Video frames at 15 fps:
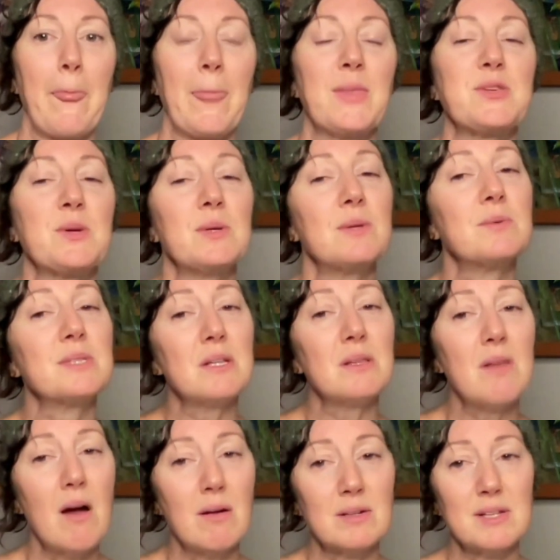So it was a
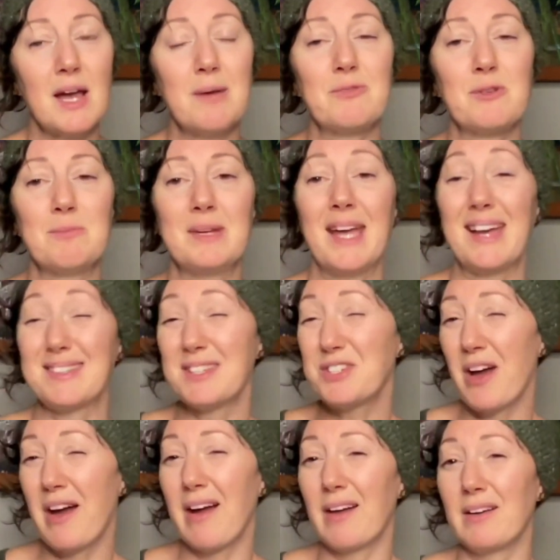long time for me as a
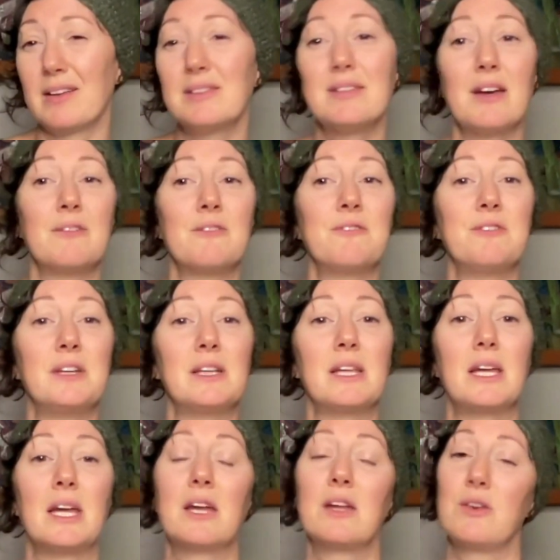child of
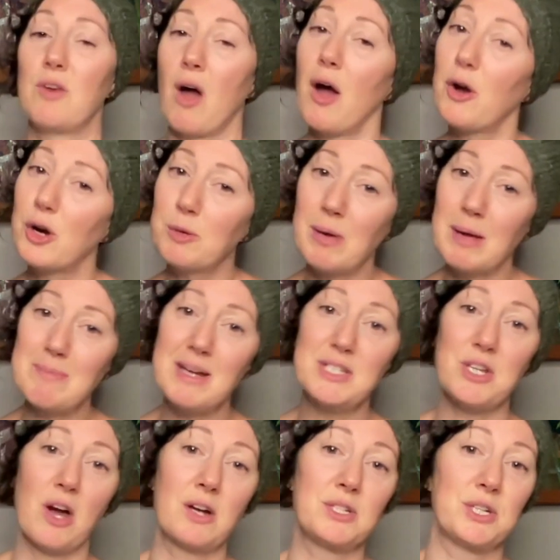feeling not heard by my
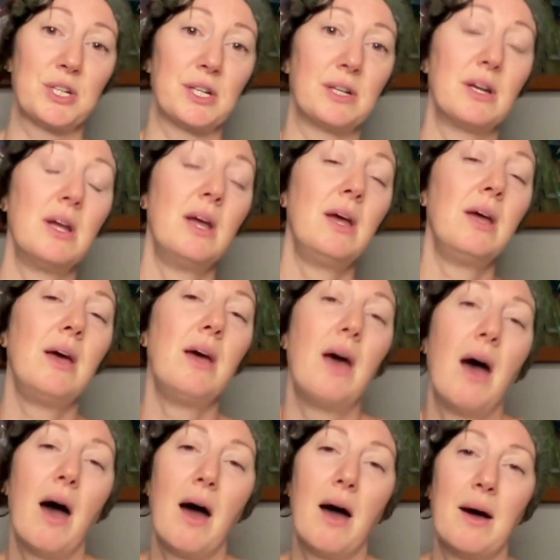doctor,
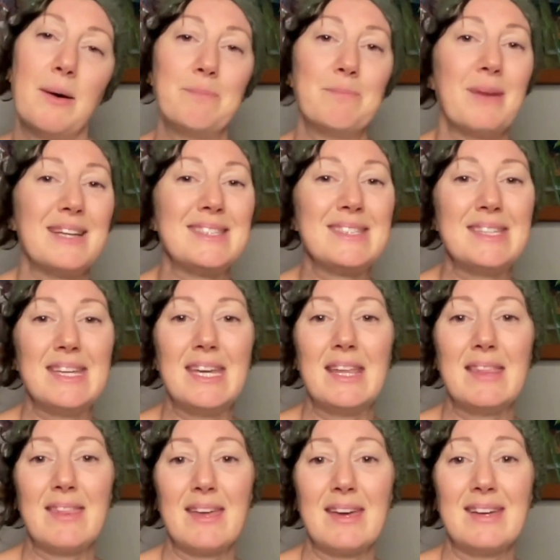by
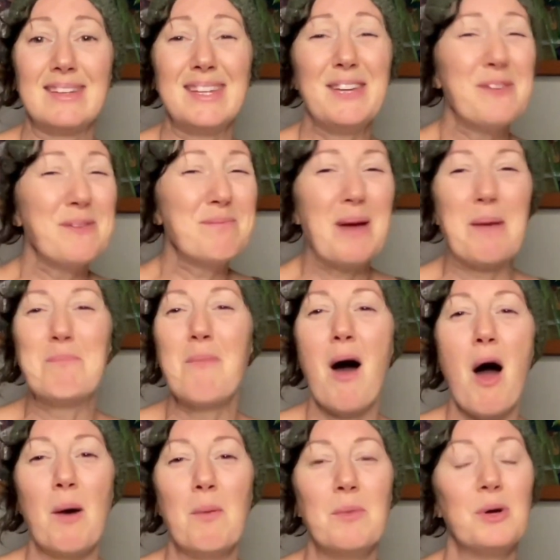seeing that even my
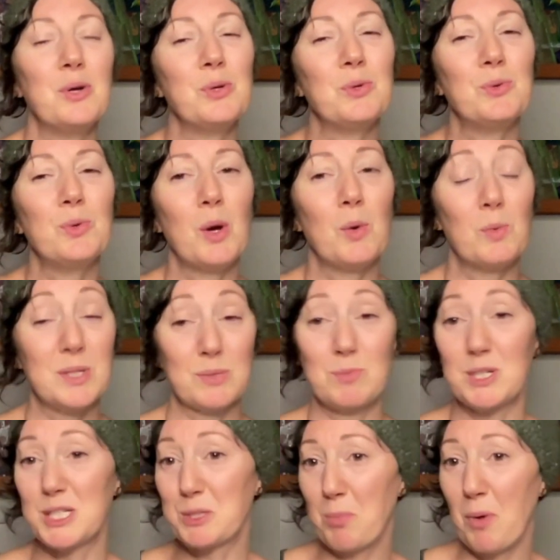mom, who was
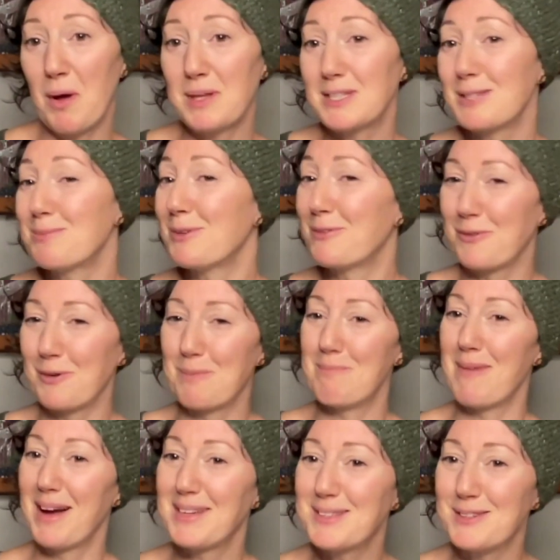responsible for
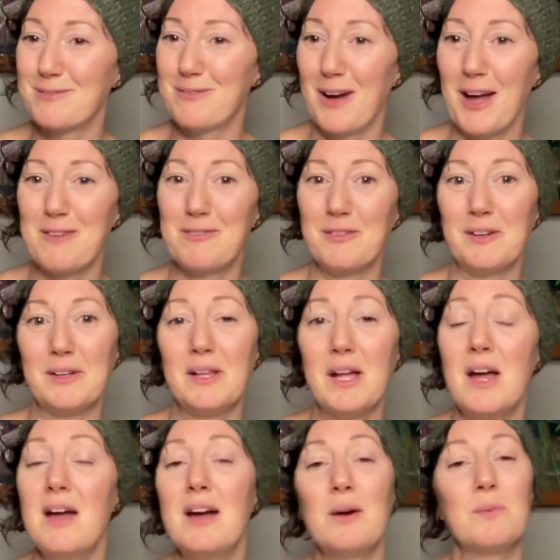my survival,
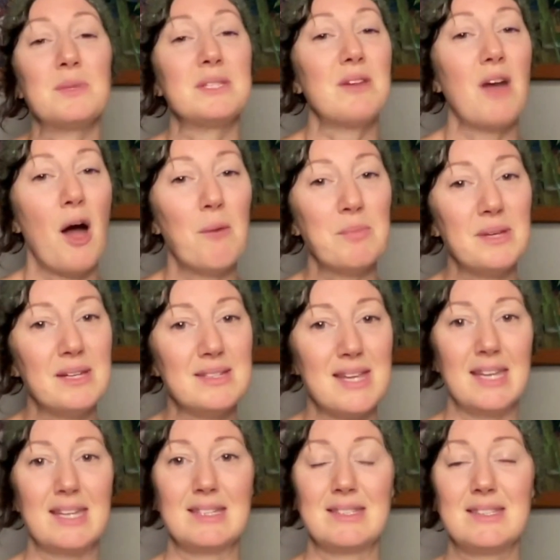was not being
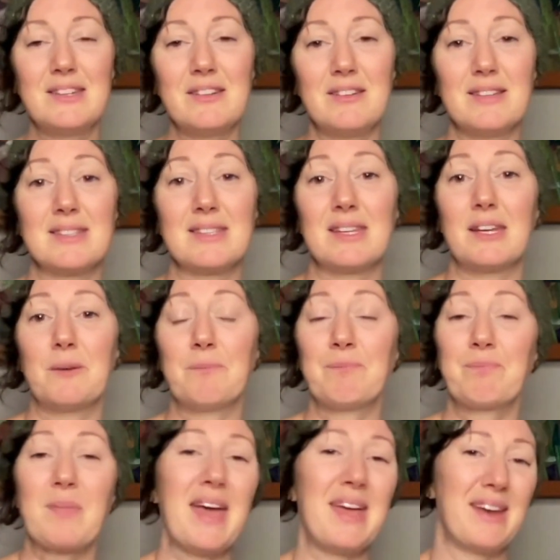taken seriously.
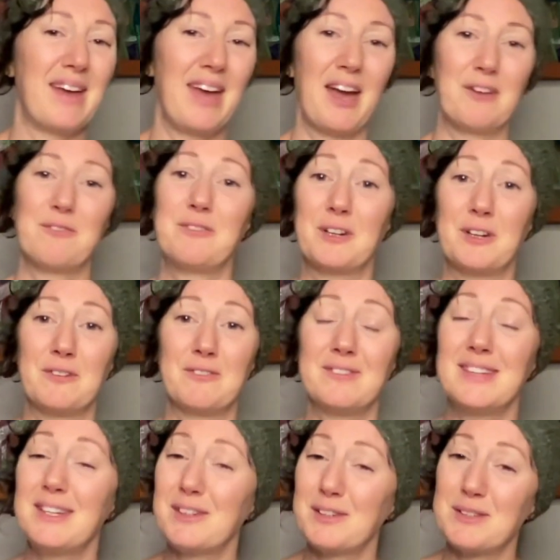And I had fear of
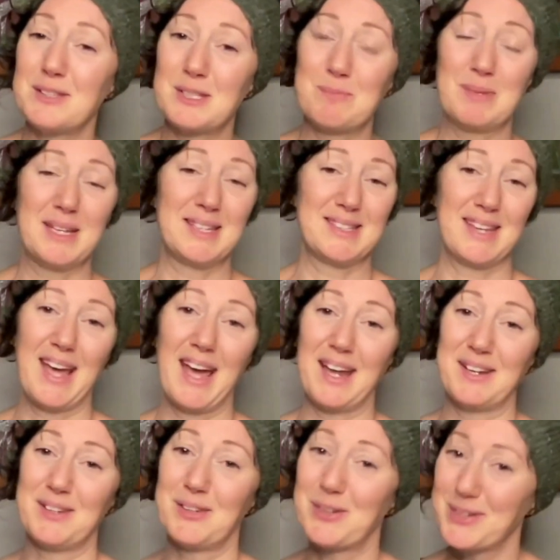needles because I
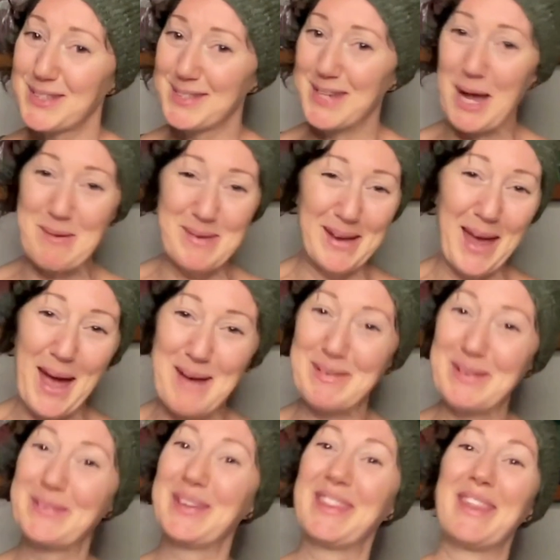had nurses coming at
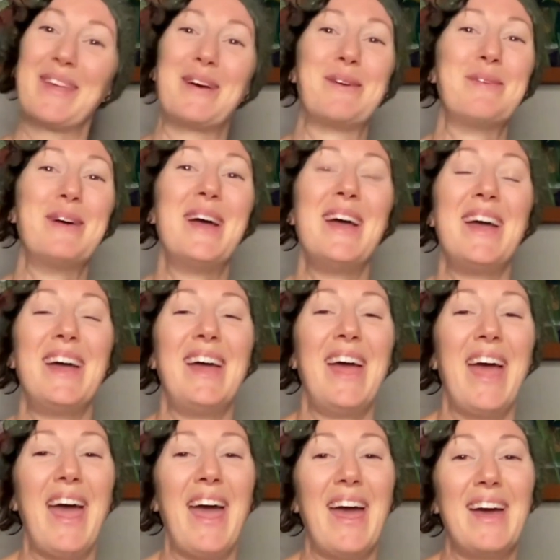me with them,
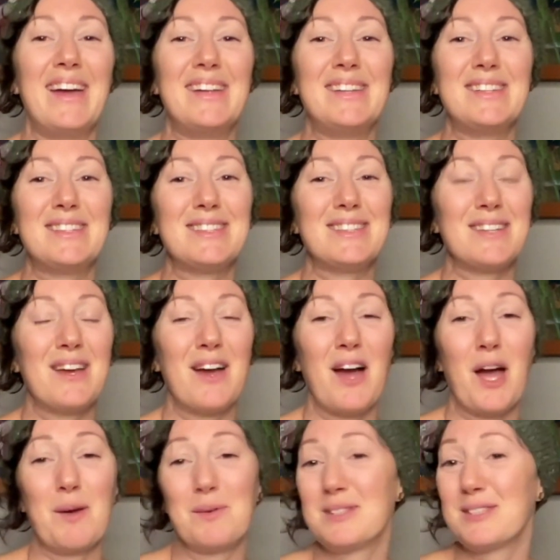and
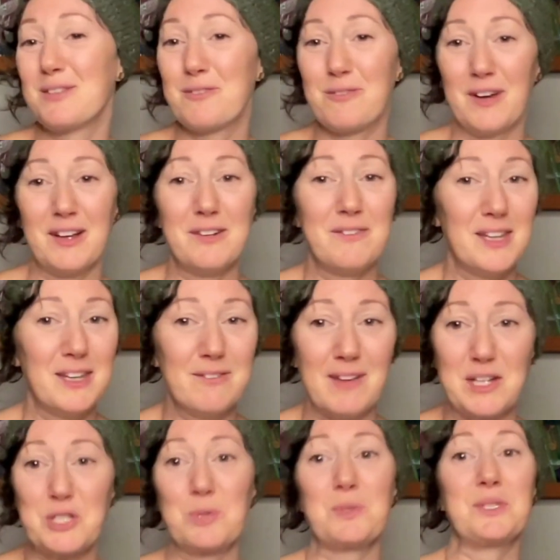I was afraid of the
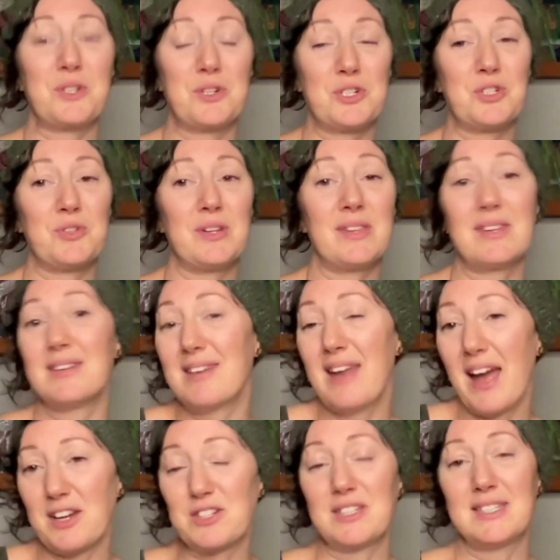eventual surgery that
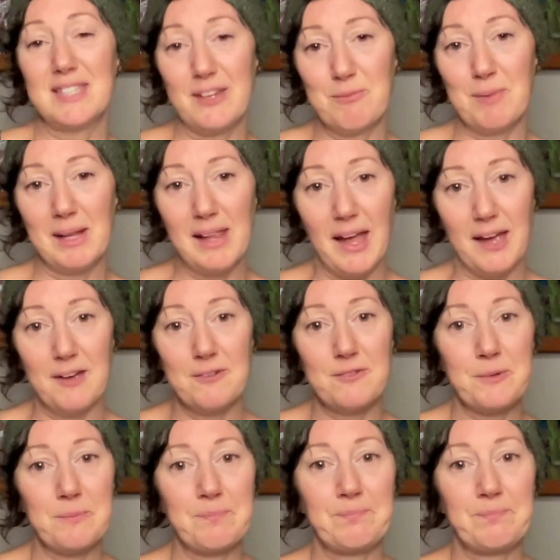actually saved my life.